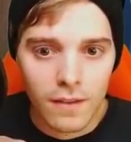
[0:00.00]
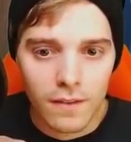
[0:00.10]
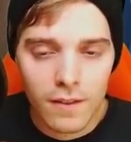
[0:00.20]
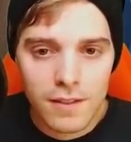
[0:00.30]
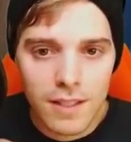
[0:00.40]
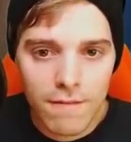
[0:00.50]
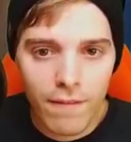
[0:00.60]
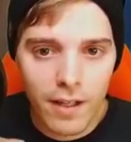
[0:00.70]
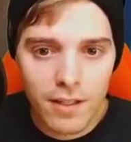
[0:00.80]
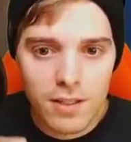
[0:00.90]
Does he
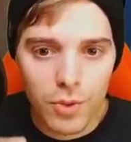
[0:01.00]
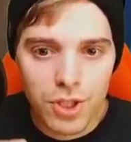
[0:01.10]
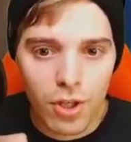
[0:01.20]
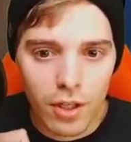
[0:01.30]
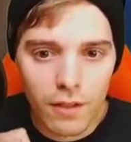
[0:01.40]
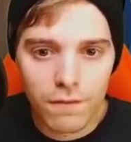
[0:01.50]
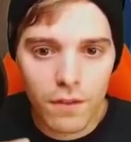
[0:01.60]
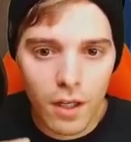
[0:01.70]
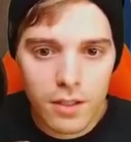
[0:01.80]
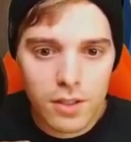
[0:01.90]
find his switch card? If
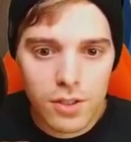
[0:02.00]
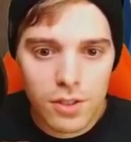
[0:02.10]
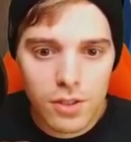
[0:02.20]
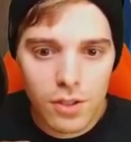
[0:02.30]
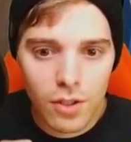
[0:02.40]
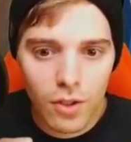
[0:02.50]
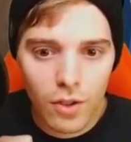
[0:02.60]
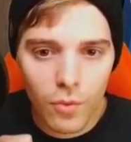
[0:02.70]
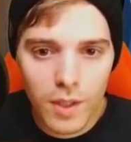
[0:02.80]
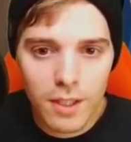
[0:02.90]
not,
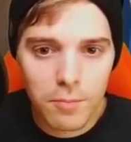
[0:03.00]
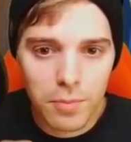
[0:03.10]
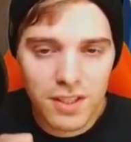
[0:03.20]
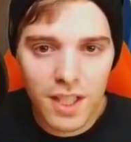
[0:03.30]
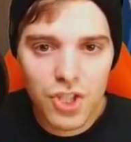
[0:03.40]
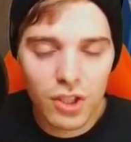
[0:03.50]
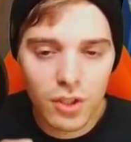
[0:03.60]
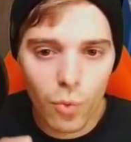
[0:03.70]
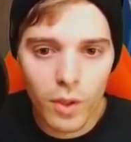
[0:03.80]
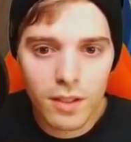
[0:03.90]
we can
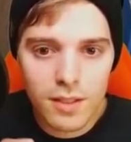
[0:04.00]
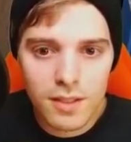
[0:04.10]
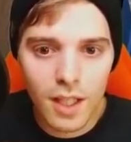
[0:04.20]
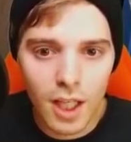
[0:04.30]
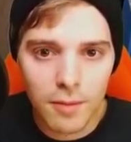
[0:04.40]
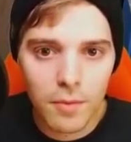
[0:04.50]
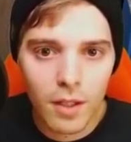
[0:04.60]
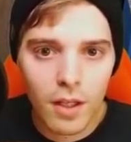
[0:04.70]
potentially win this game.